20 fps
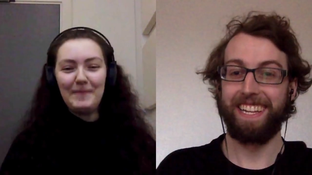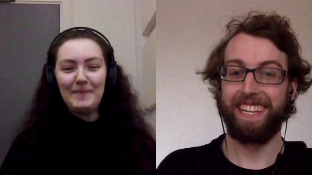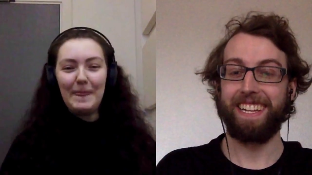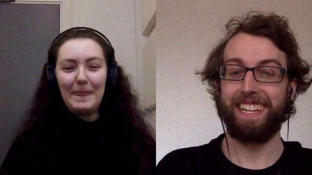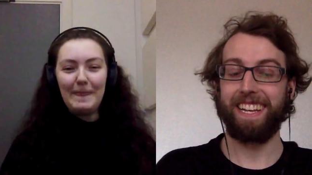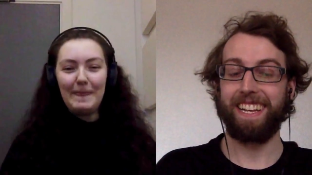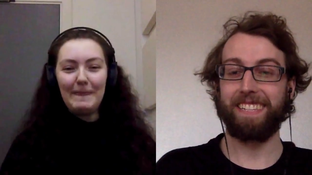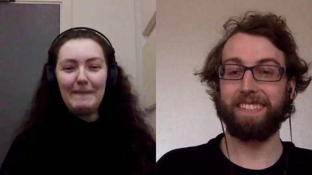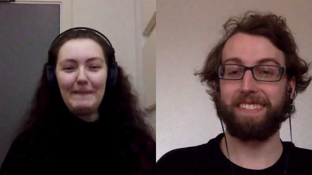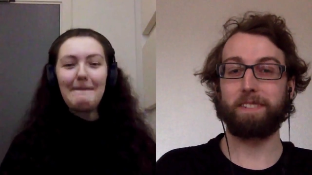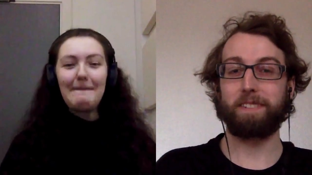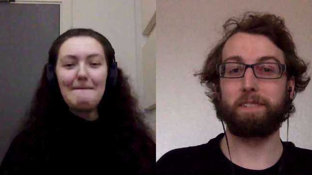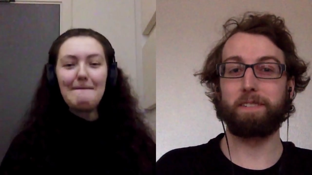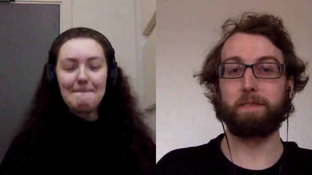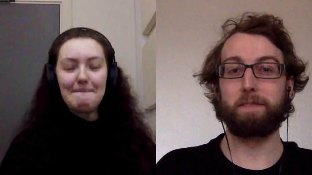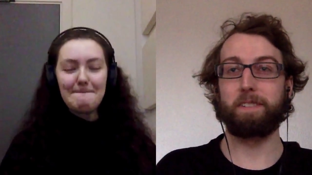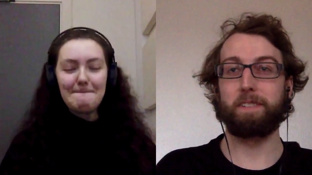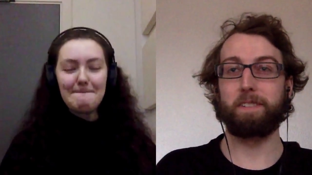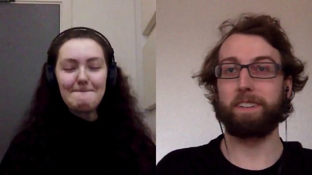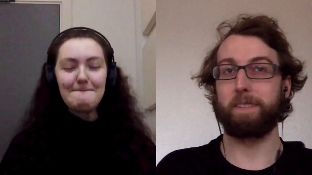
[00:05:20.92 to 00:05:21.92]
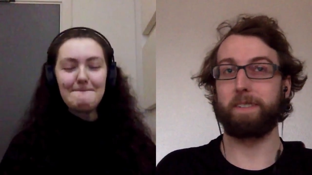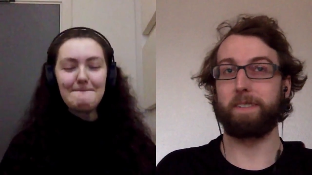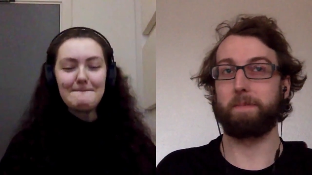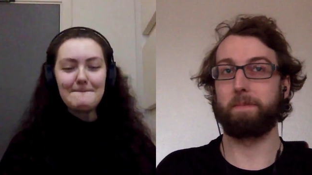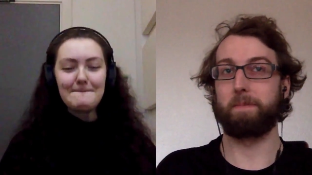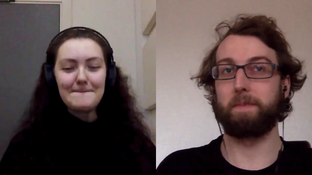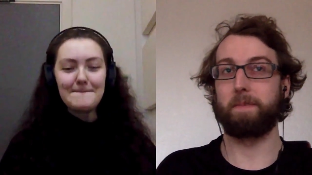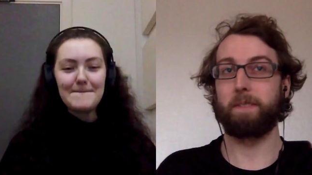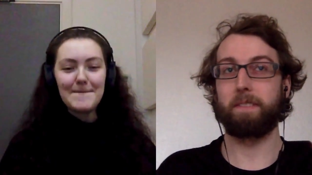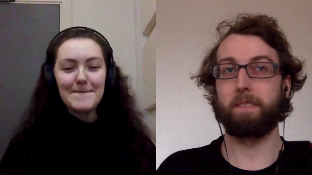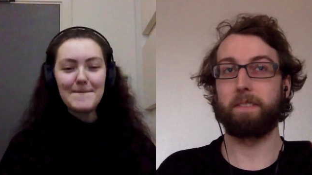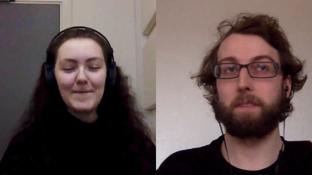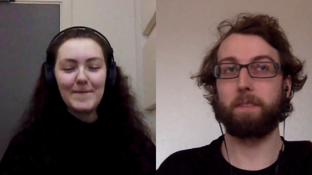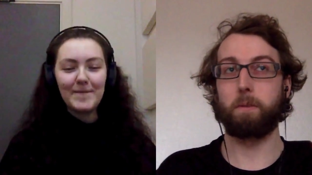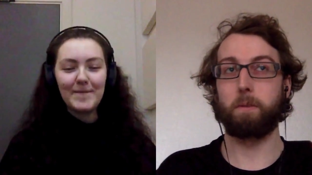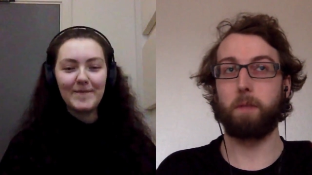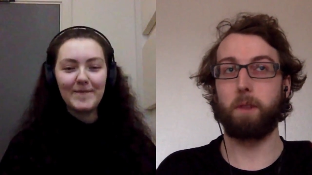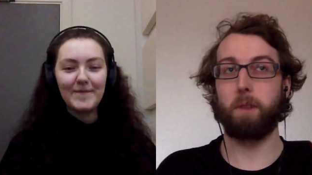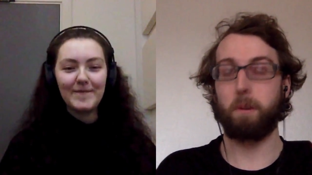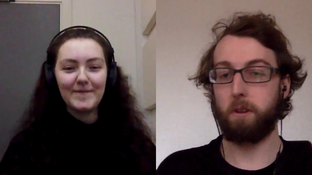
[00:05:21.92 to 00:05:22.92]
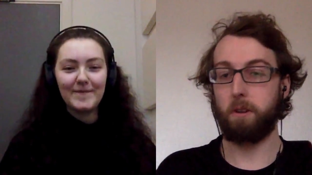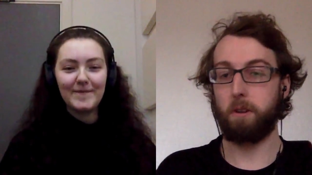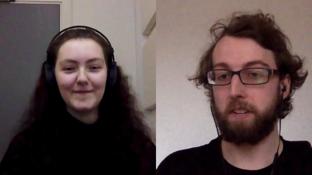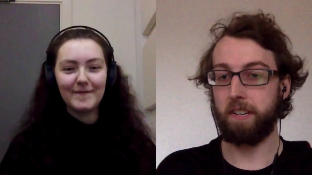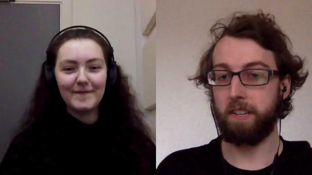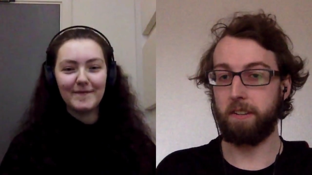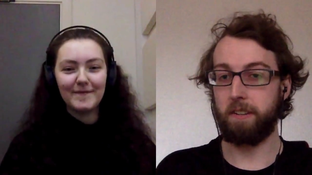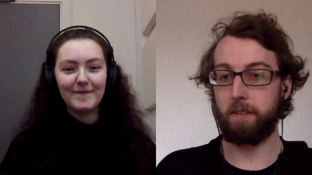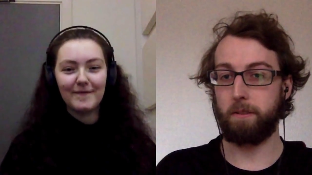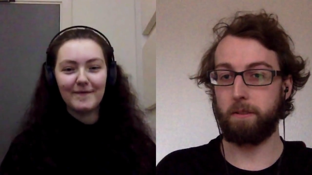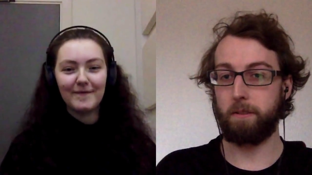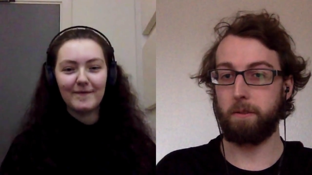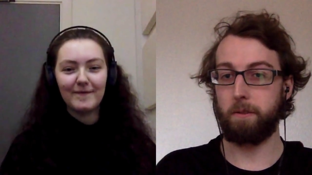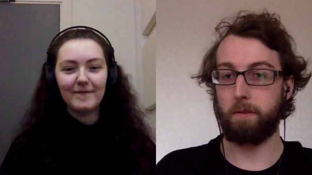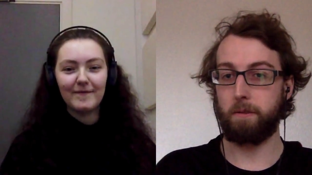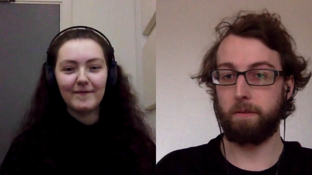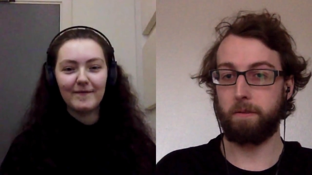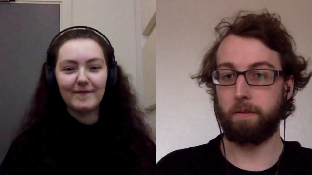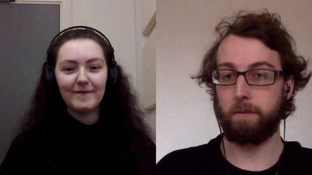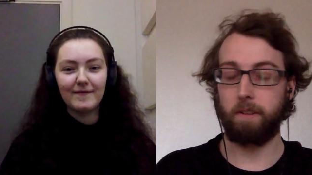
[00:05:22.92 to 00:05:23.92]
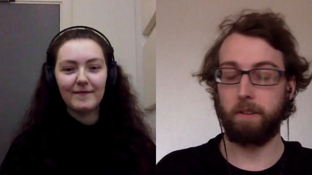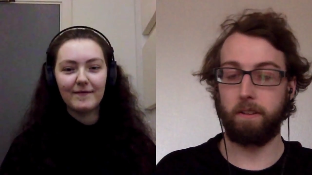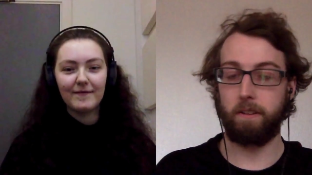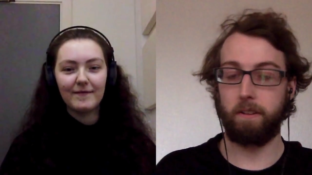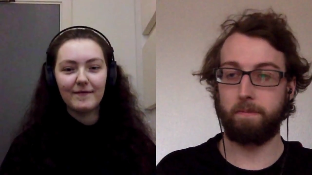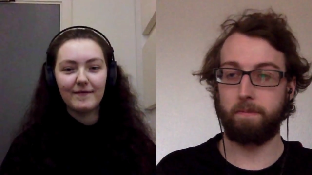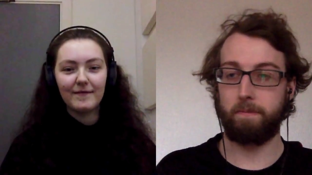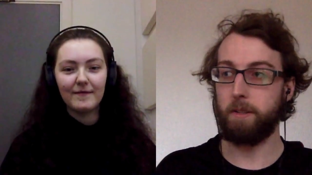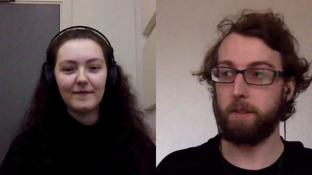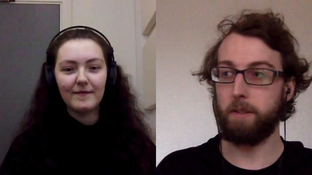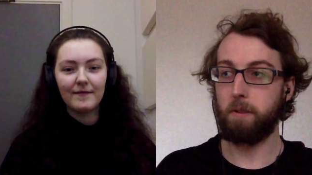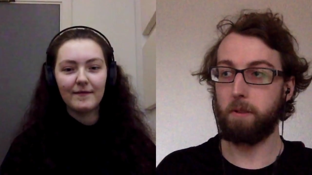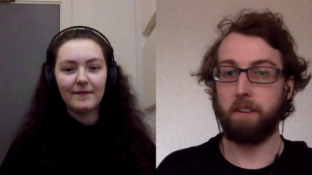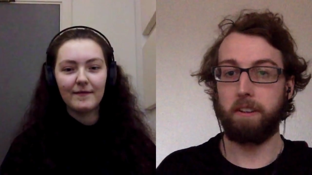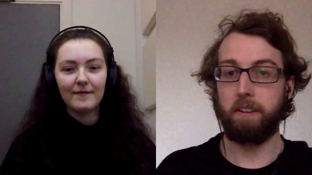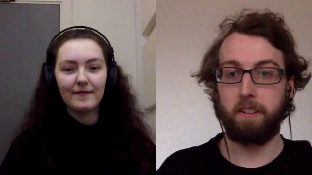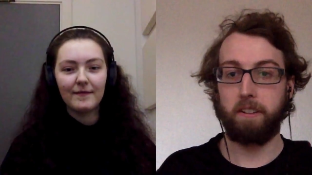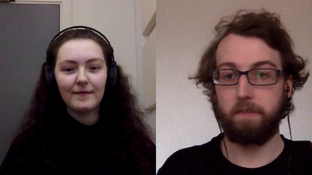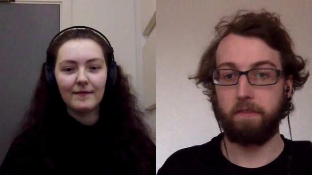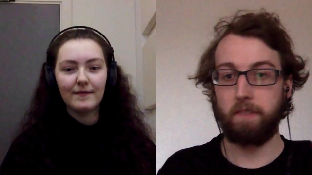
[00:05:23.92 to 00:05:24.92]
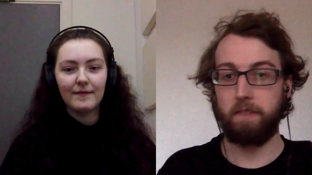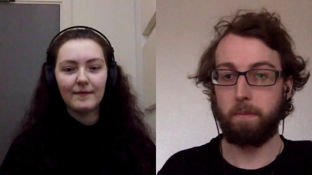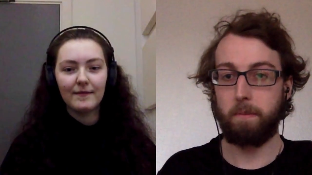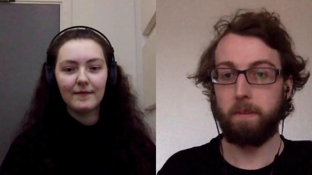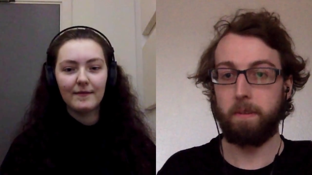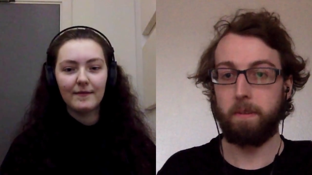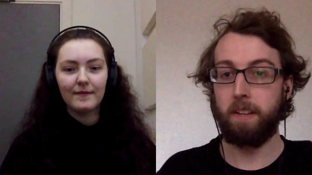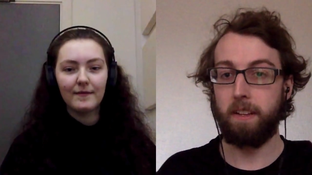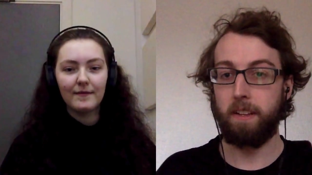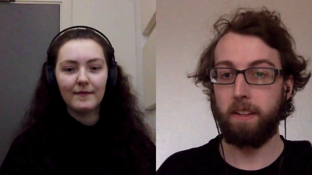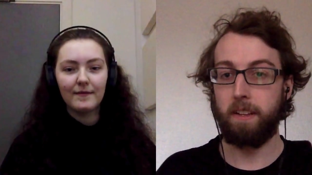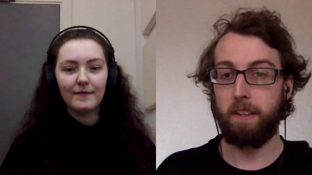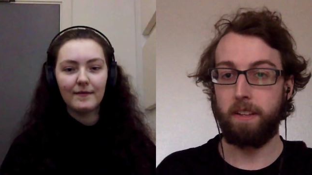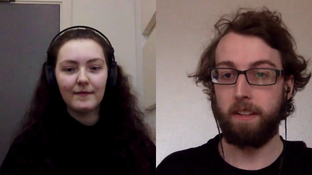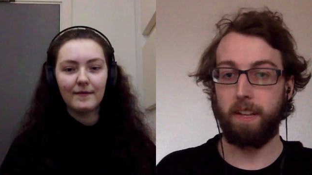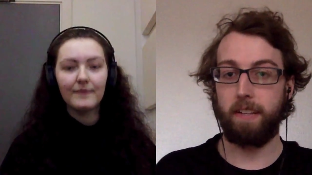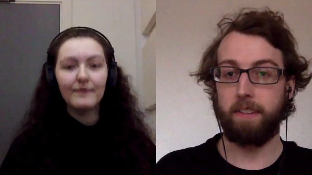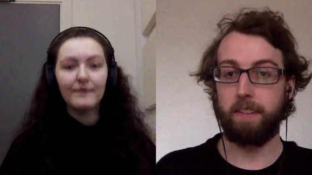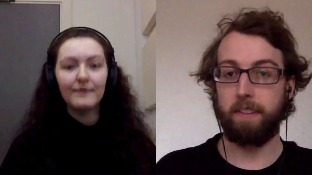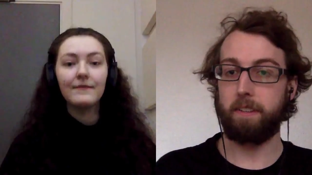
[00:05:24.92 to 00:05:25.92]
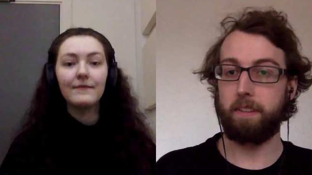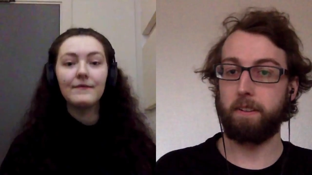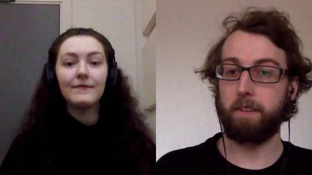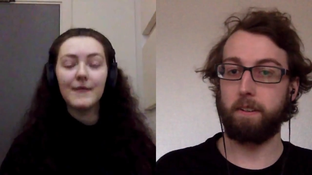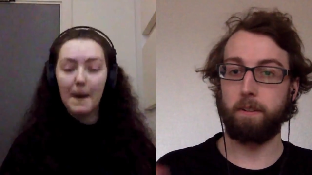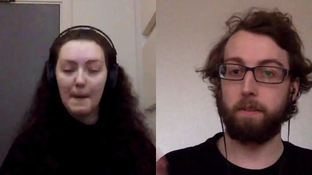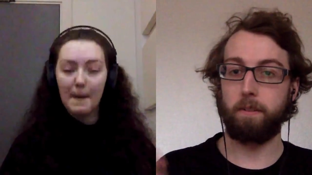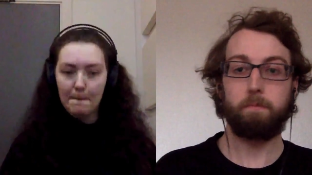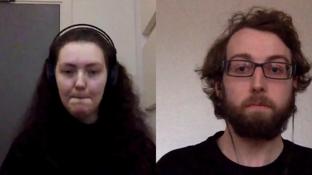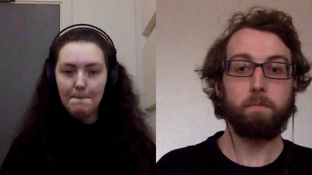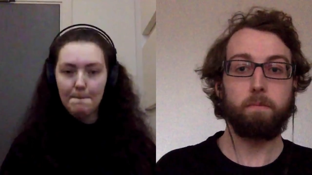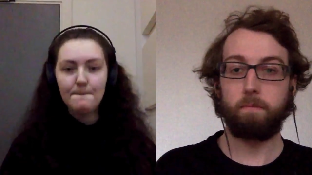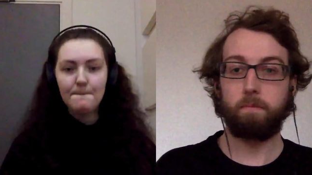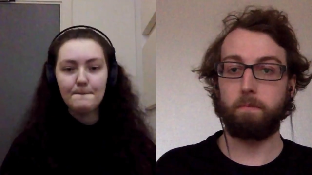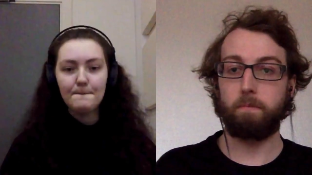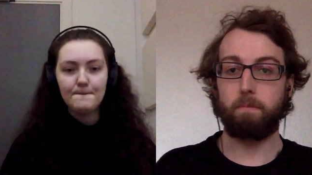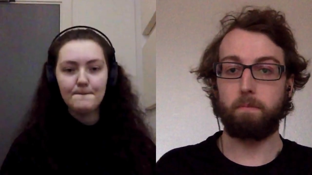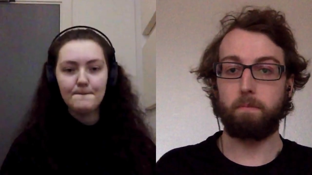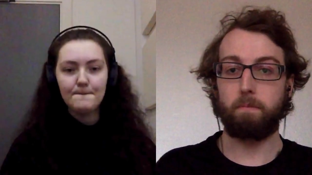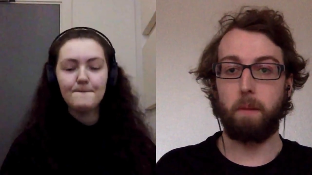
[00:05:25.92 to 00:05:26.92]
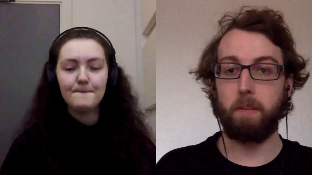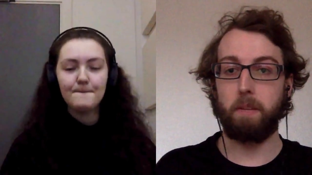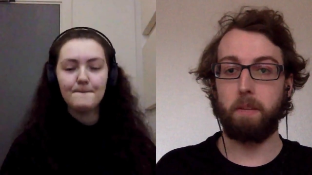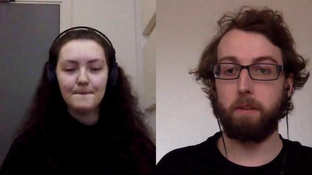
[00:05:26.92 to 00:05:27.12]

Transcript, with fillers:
Speaker 1: And so you um, you were working on your um, graduation film, and uh, yeah. maybe you